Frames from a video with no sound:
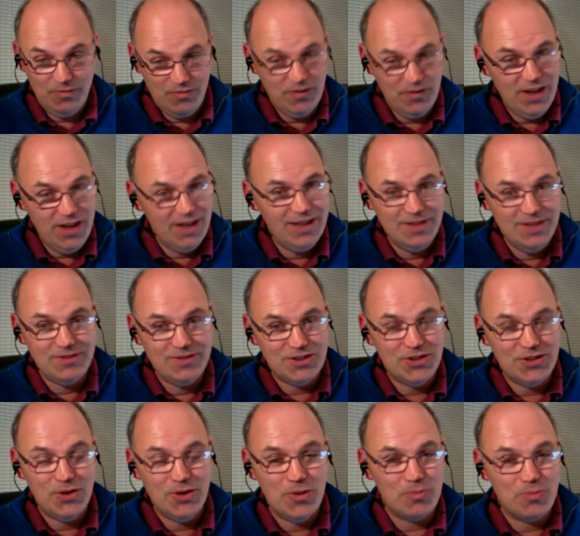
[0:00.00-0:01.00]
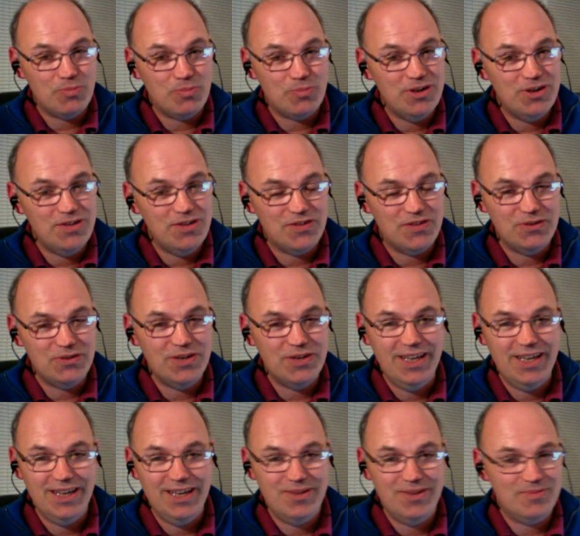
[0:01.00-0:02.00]
a, fairly short,
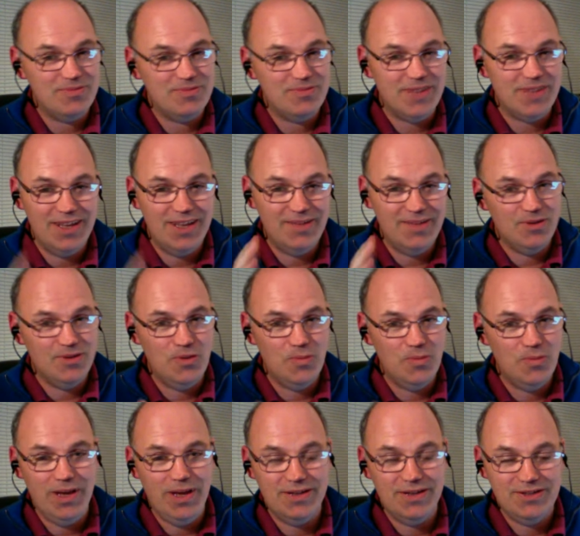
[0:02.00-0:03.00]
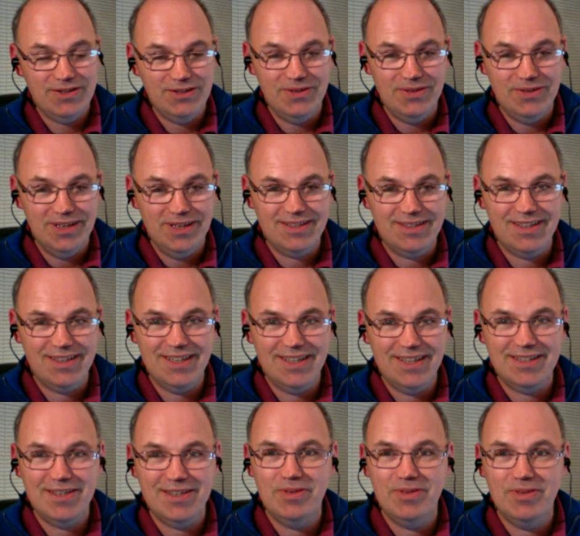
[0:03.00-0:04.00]
brief career here, and, all power to you.
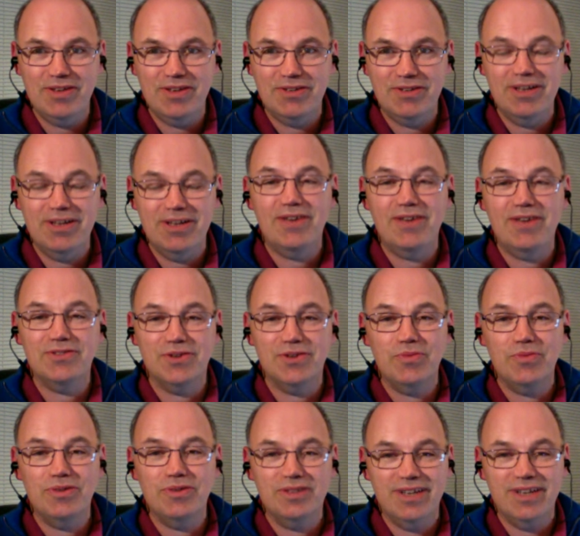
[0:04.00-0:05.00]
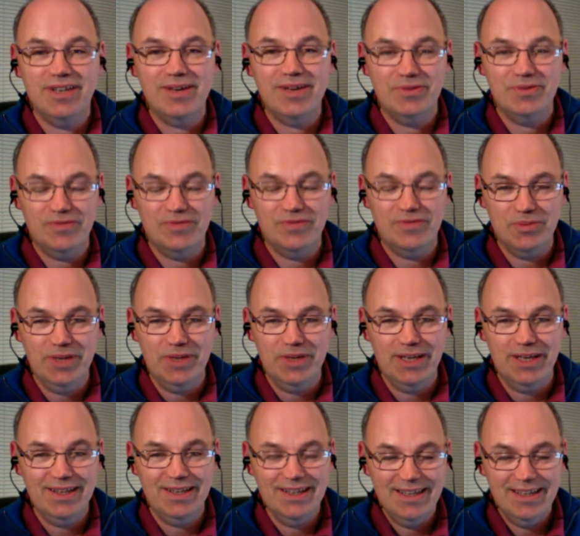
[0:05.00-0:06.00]
Let's let's hope your career goes onward and
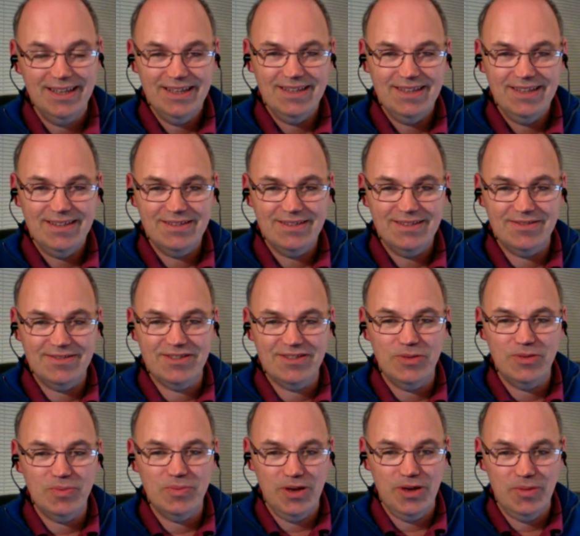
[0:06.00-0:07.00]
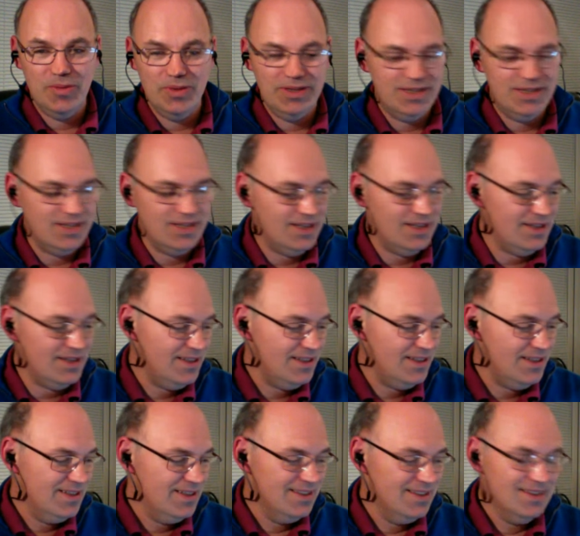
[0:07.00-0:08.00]
upward from here. I hope so. Thank you. Superb,
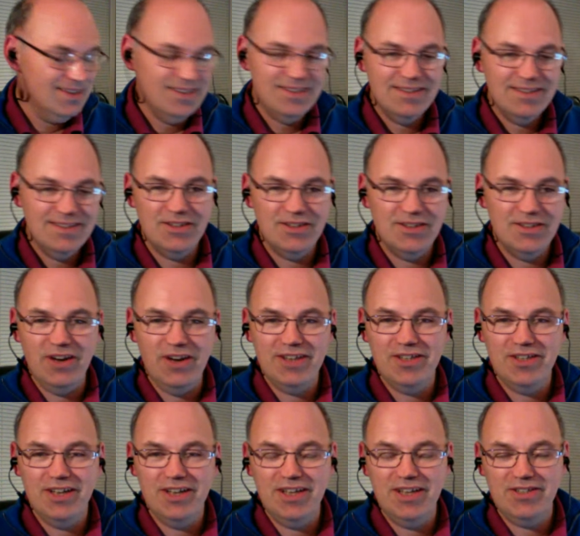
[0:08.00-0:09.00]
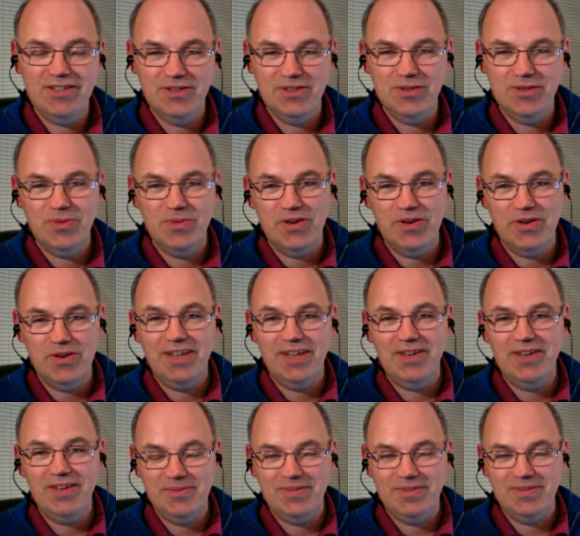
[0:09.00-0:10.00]
and uh, congratulations as well, getting
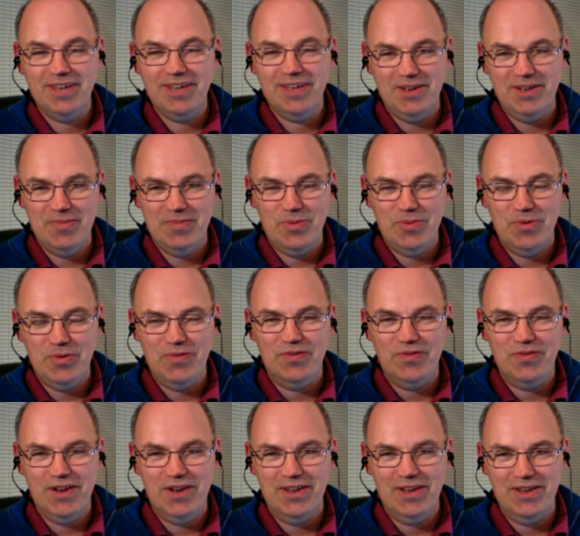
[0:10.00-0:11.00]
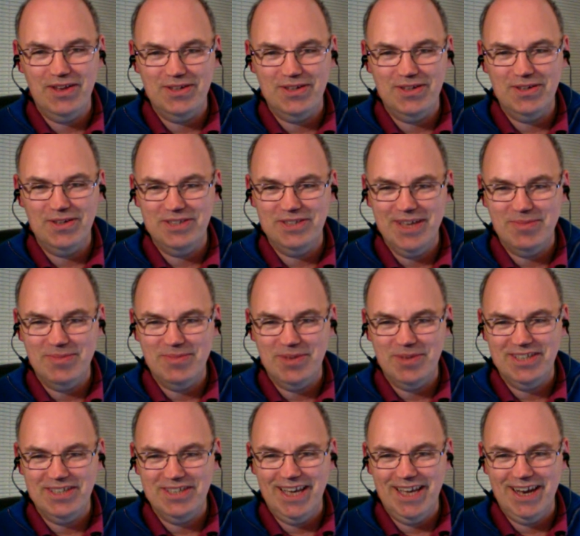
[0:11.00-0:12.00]
your getting your portfolio looked at by
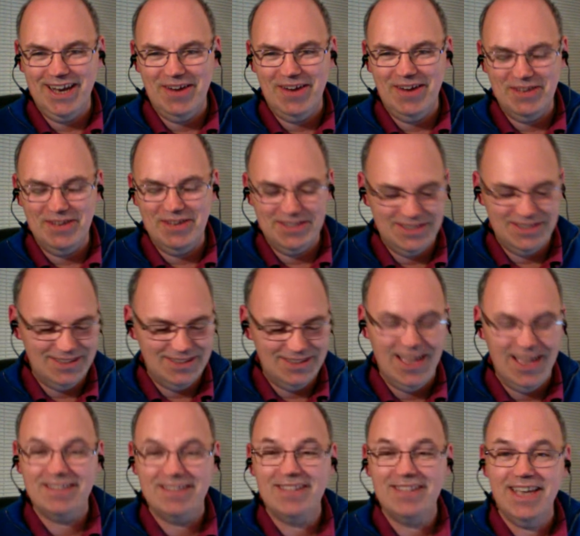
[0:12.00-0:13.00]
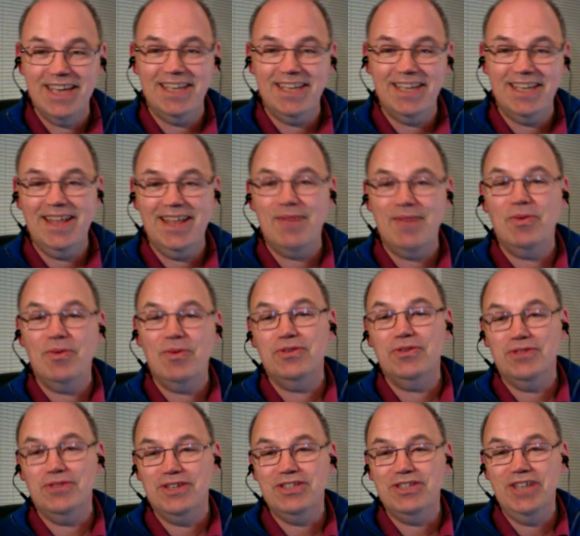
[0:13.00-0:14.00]
Zach Arias and and taking that one on the
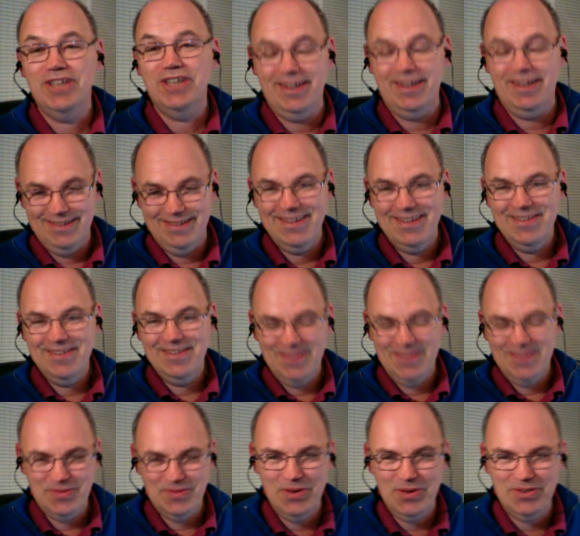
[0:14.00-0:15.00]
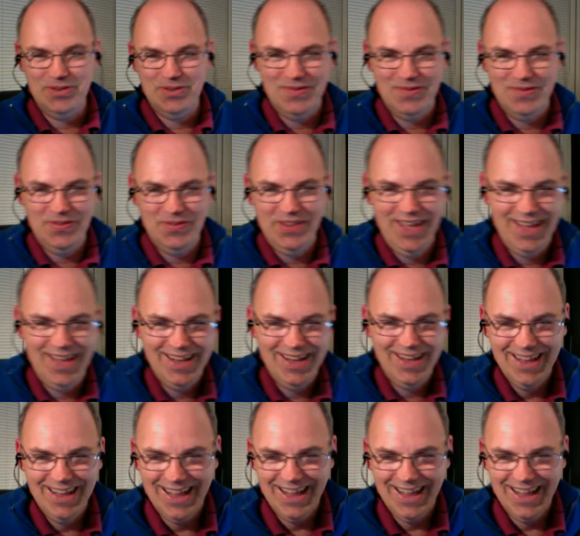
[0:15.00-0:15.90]
chin. As well, well for that if